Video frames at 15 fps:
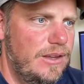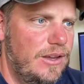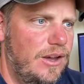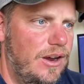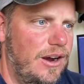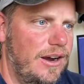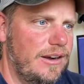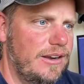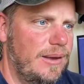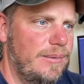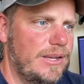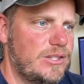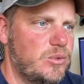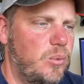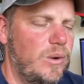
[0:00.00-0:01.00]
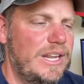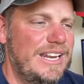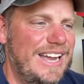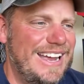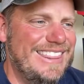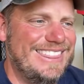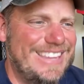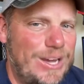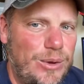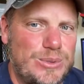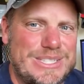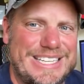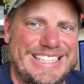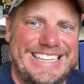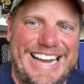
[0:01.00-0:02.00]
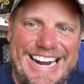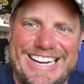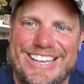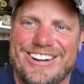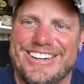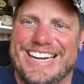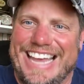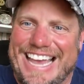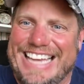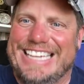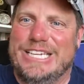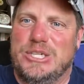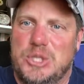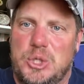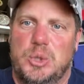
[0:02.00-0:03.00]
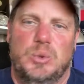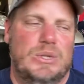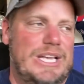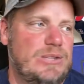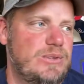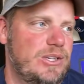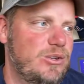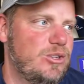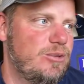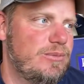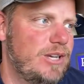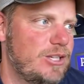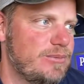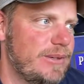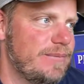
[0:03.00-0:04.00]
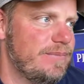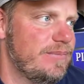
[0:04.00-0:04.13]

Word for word: All right. I'm at twenty-nine thousand nine hundred eighty-two. That's what YouTube tells me.